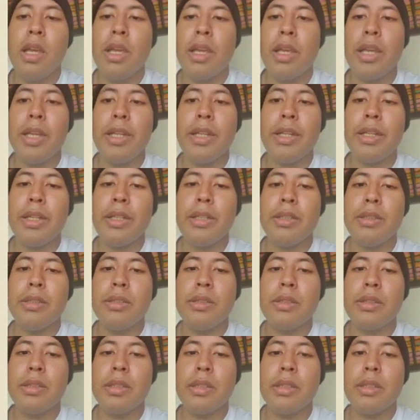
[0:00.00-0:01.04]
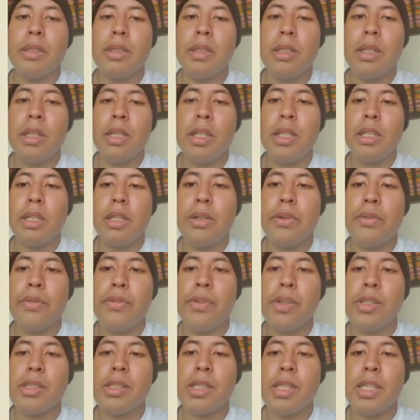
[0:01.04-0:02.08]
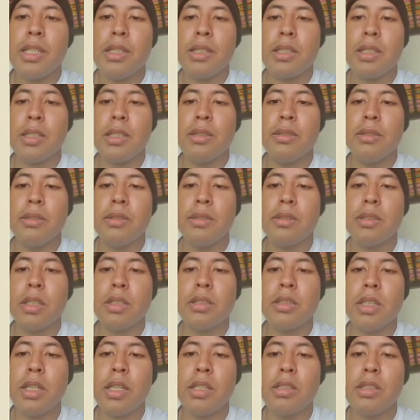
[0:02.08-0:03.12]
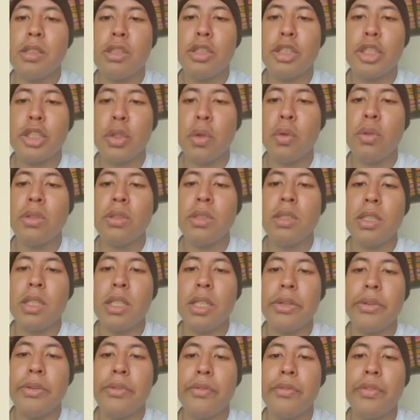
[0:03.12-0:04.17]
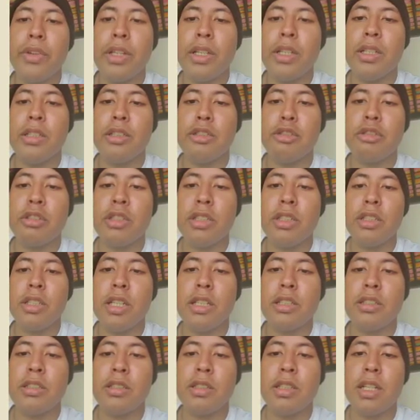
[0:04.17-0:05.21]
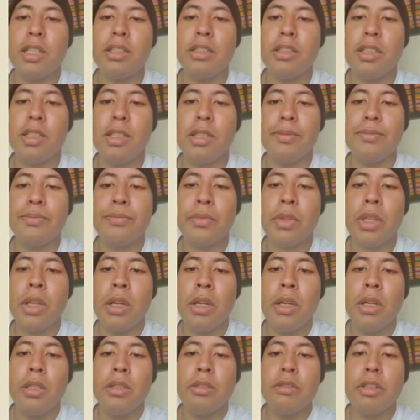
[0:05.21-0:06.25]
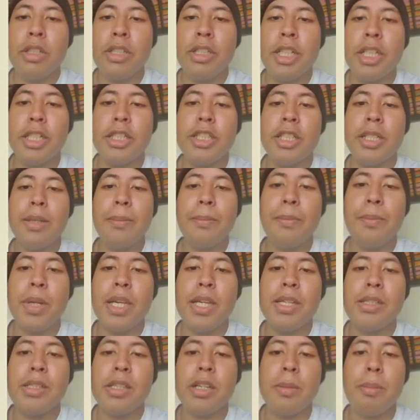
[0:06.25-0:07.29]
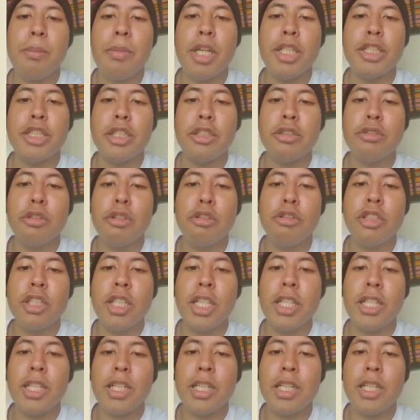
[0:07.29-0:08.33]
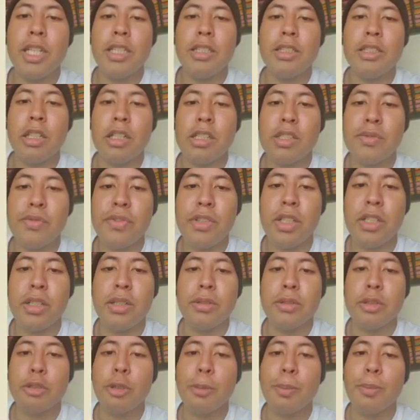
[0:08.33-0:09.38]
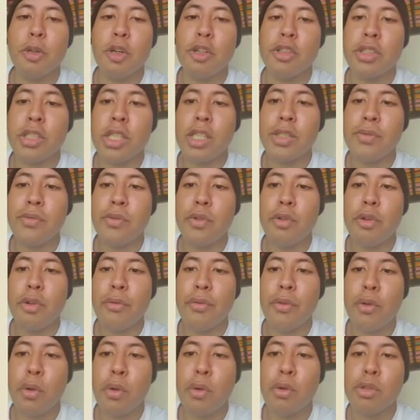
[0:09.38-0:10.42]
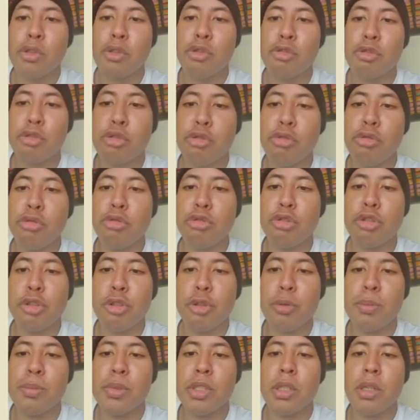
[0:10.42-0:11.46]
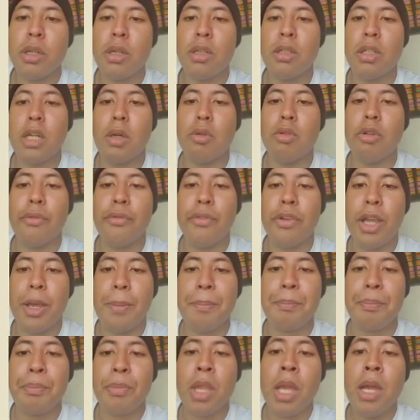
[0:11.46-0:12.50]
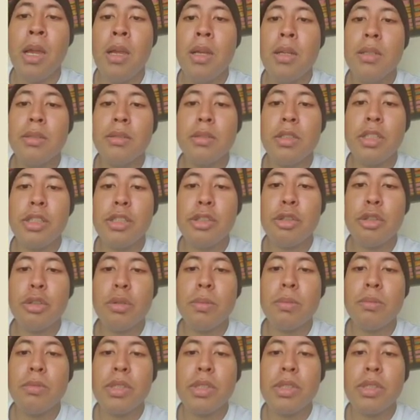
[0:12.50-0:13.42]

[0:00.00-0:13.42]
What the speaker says: In a fixed heater, such as shown in figure 3-19, radiation plays a major role in heat transfer. The process fluid flows through tubes around a flame. These tubes